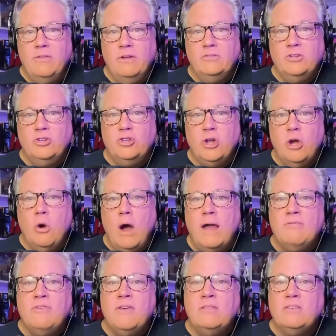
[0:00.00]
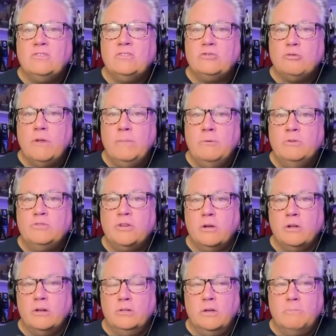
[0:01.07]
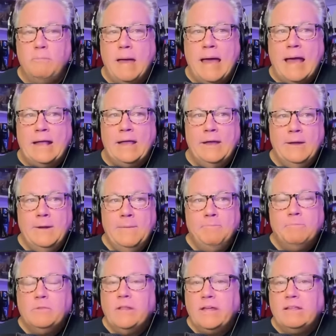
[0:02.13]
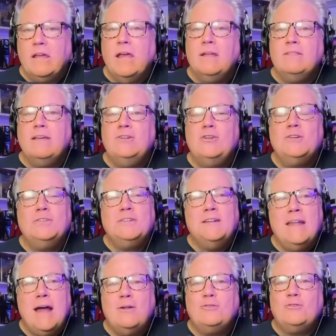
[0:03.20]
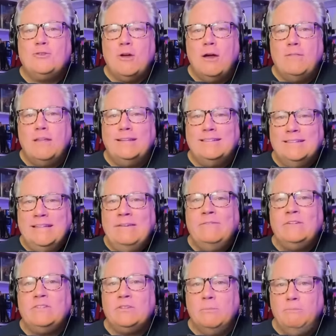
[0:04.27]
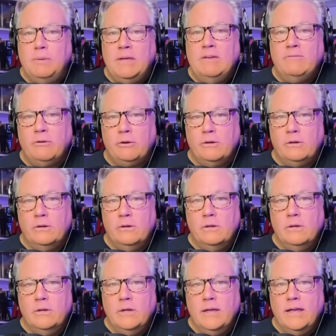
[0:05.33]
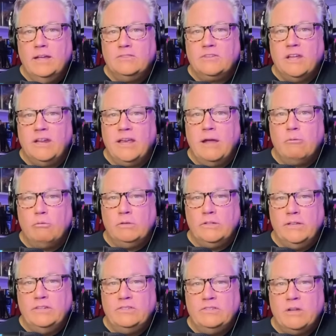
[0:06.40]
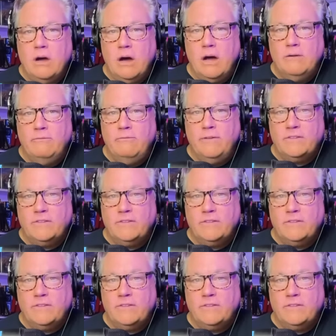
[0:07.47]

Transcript: There's a show. I think the streamers are going to look back. Like it, they just announced, John, that Leave It to Beaver is going to get released on